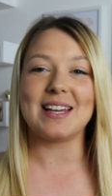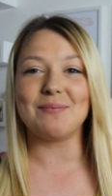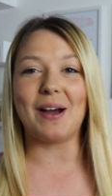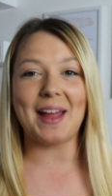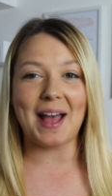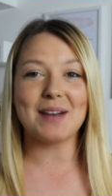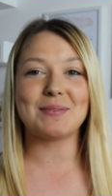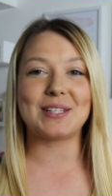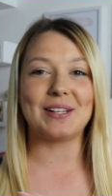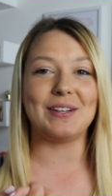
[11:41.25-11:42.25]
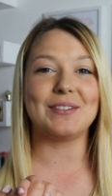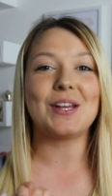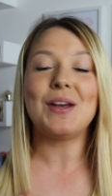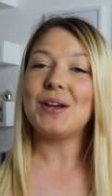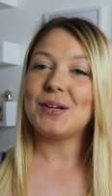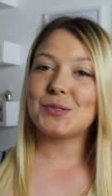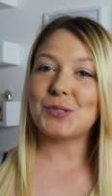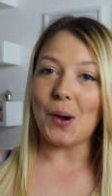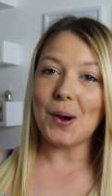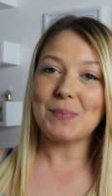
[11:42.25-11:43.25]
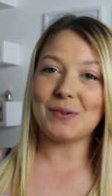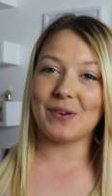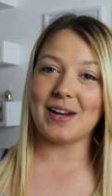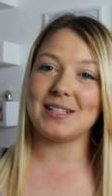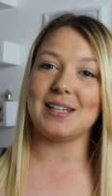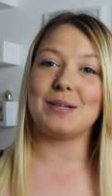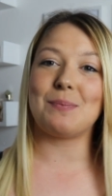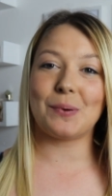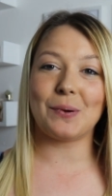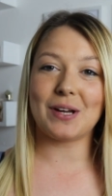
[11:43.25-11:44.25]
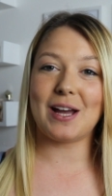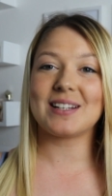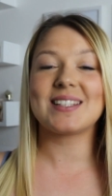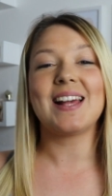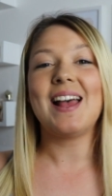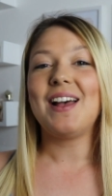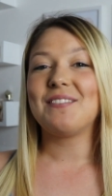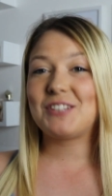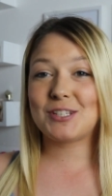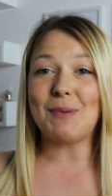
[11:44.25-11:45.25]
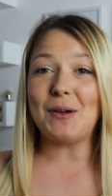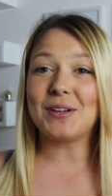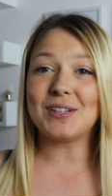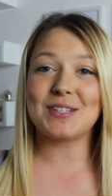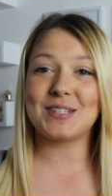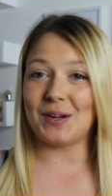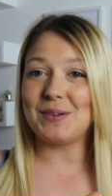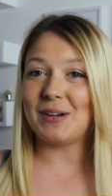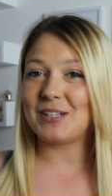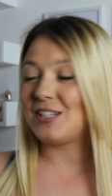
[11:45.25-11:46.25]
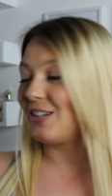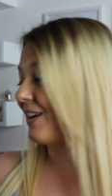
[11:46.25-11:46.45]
They're my absolute top rated products spoken so much to